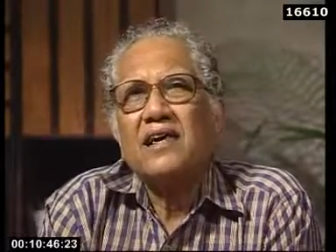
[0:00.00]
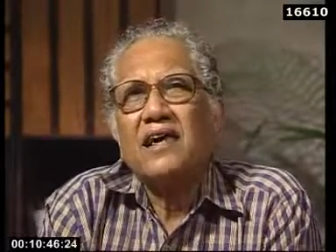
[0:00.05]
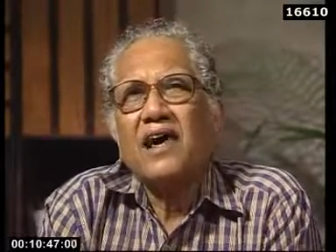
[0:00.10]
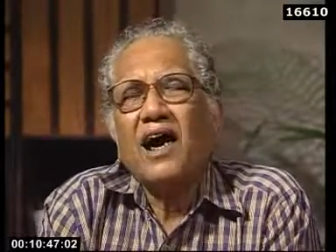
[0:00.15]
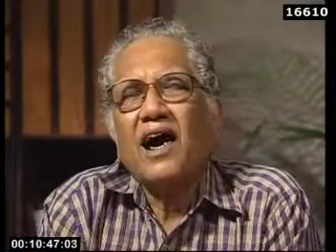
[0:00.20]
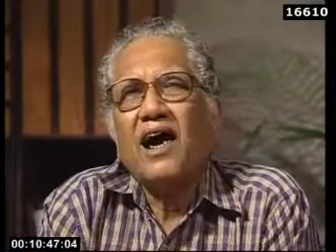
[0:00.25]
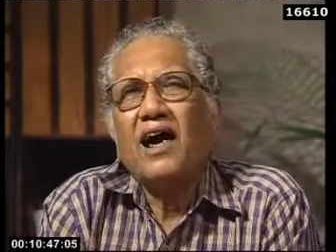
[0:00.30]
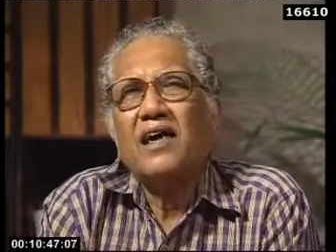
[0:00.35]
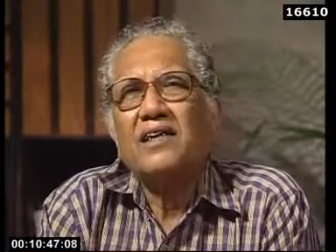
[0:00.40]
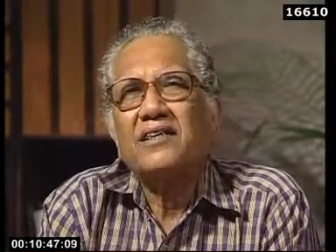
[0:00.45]

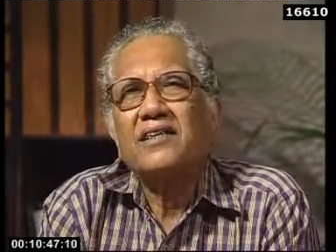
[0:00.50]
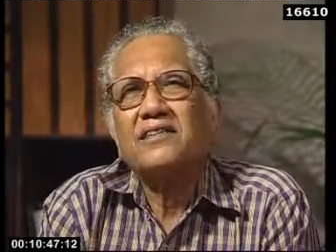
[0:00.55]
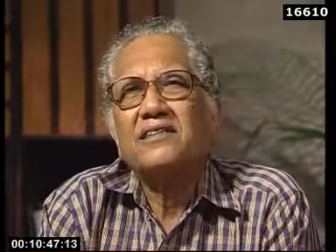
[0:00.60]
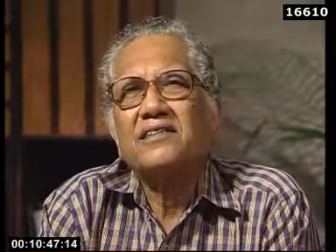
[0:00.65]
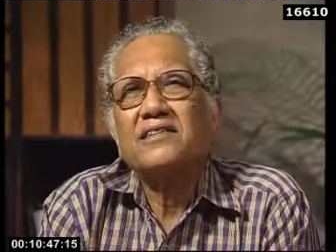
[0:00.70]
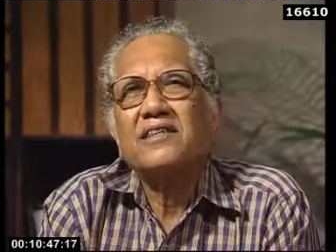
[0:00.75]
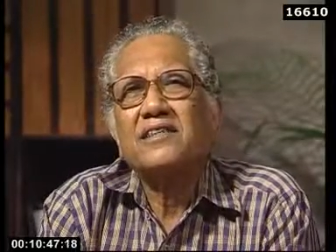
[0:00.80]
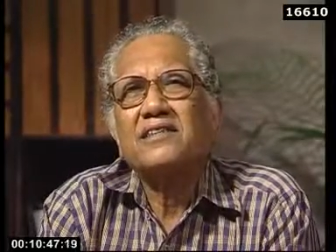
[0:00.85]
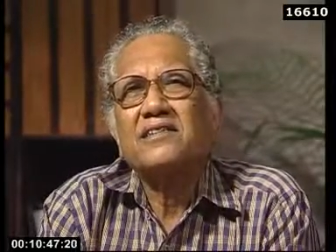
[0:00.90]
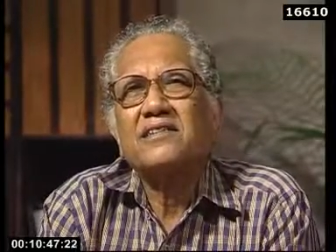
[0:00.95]
are
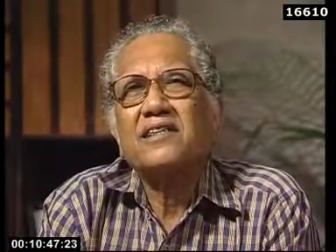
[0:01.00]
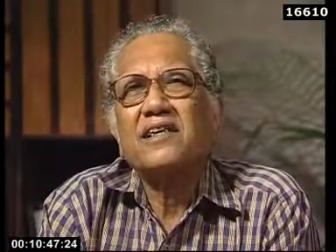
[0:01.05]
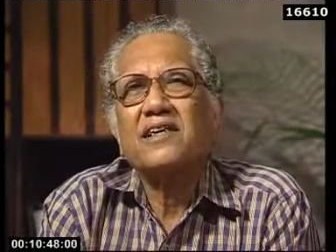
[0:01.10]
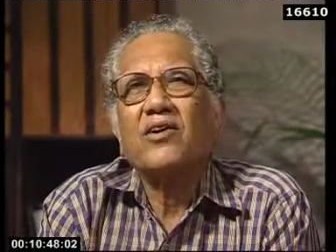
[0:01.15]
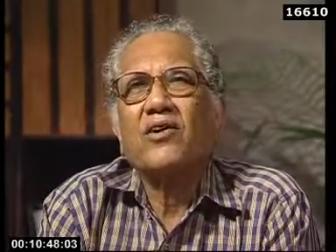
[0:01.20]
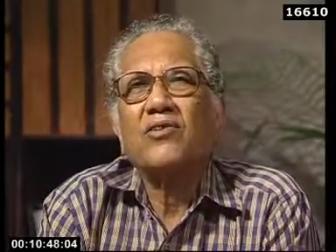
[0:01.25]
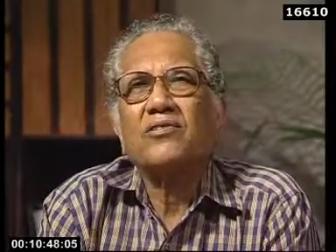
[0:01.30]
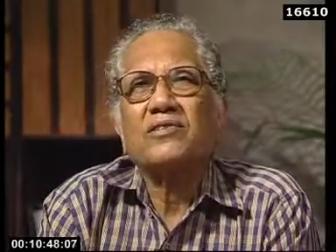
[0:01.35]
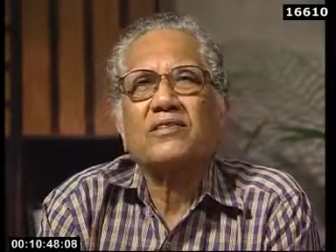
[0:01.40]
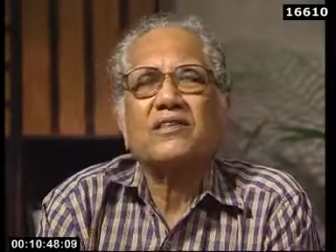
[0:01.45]
insisting
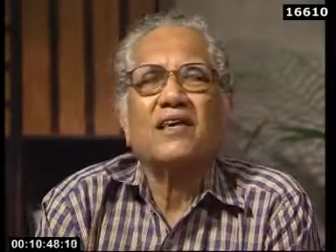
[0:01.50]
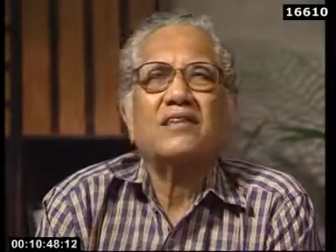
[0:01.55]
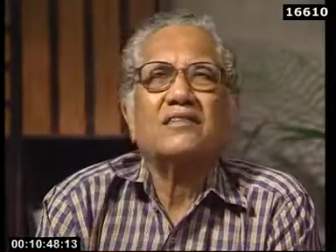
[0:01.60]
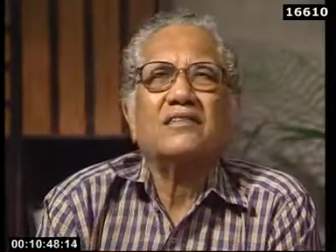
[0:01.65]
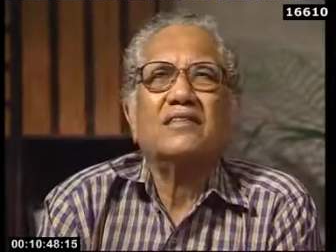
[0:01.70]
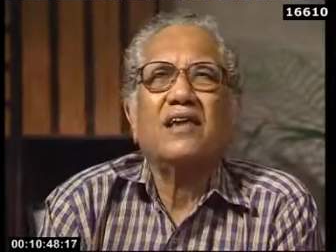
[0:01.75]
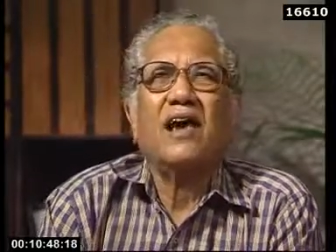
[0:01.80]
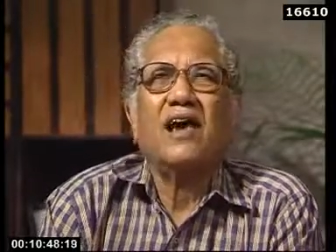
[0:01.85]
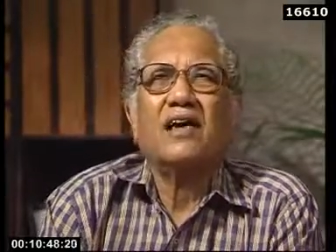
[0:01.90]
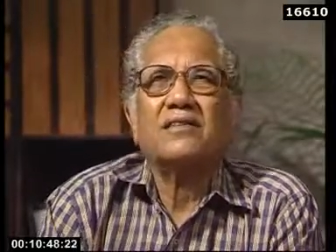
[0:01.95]
on
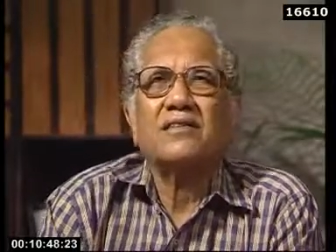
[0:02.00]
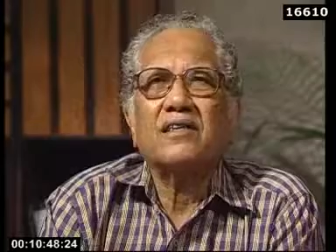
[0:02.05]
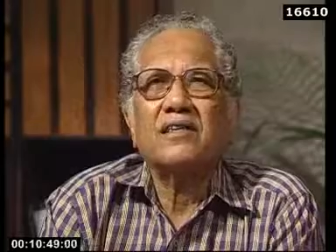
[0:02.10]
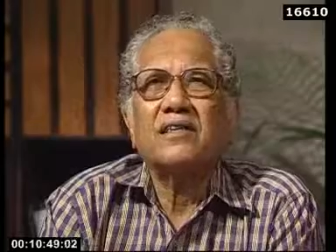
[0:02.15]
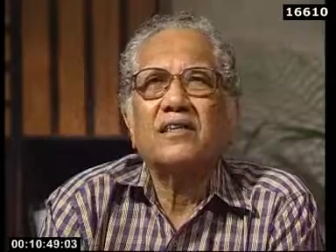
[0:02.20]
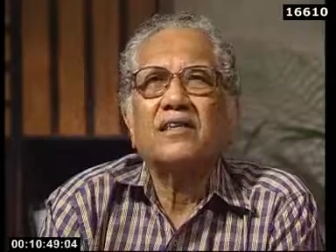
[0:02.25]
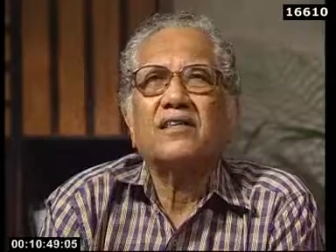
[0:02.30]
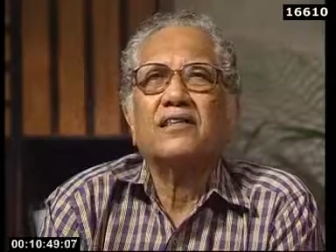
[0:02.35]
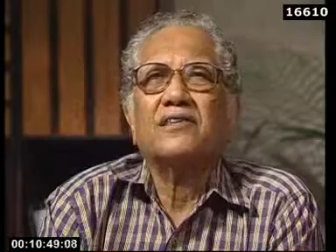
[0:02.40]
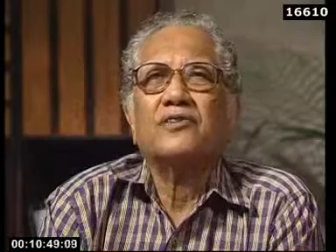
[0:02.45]
certain
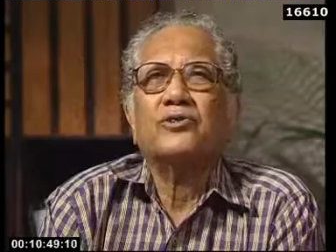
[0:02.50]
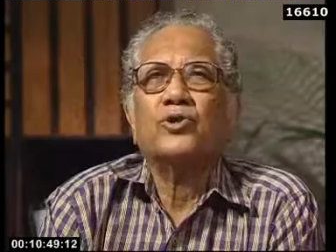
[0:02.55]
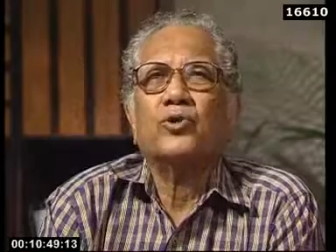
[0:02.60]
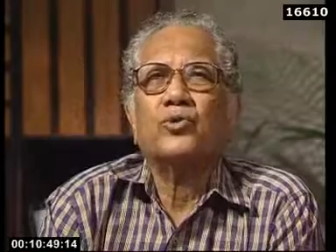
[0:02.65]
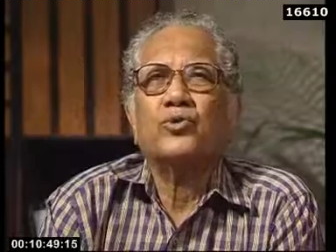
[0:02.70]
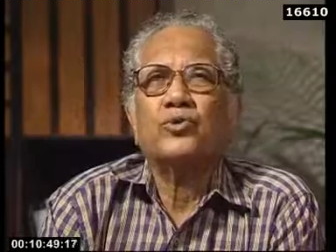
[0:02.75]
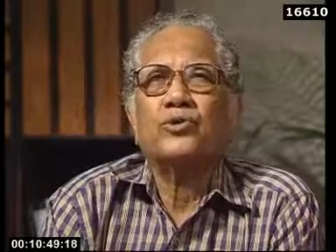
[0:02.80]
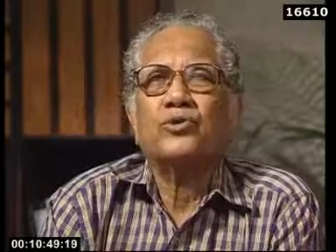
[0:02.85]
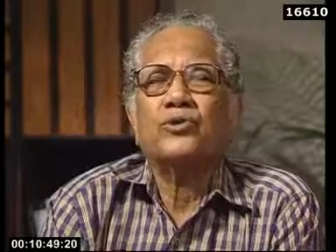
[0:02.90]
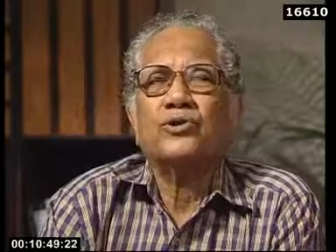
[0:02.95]
other
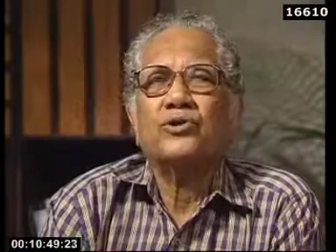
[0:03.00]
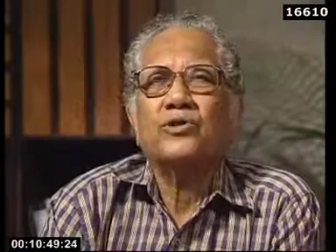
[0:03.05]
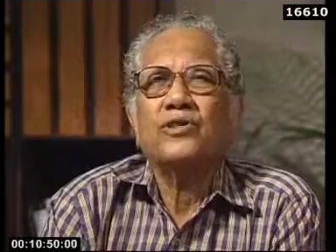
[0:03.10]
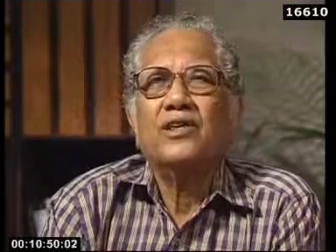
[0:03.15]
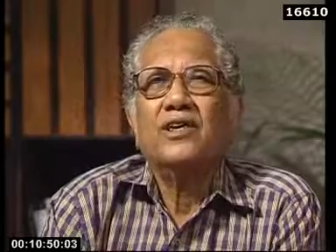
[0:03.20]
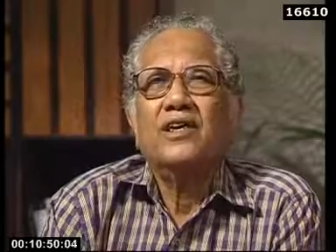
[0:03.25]
issues